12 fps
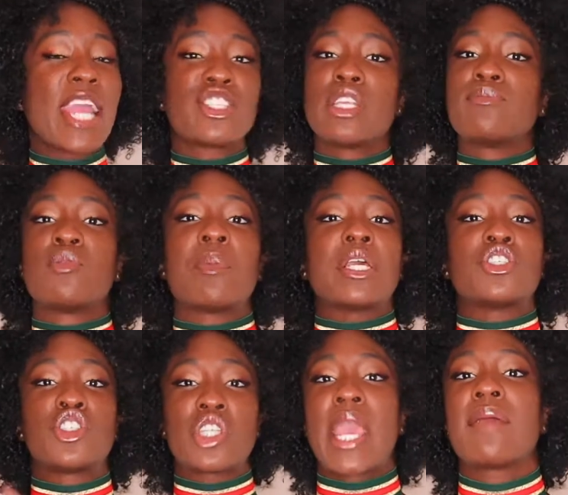H&M should be
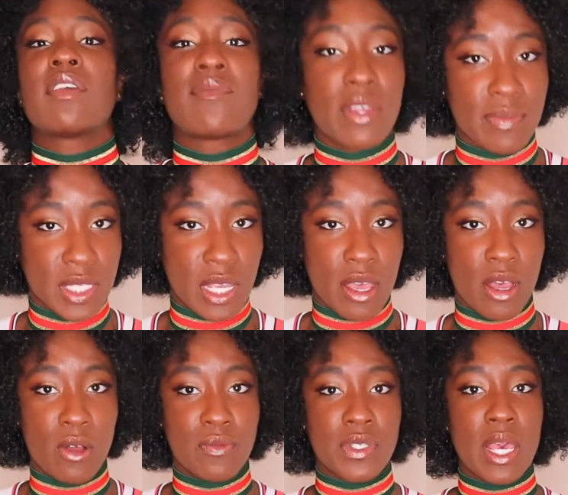ashamed of
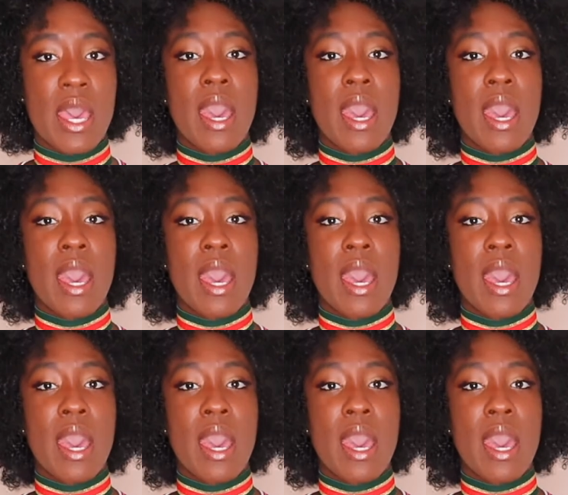themselves.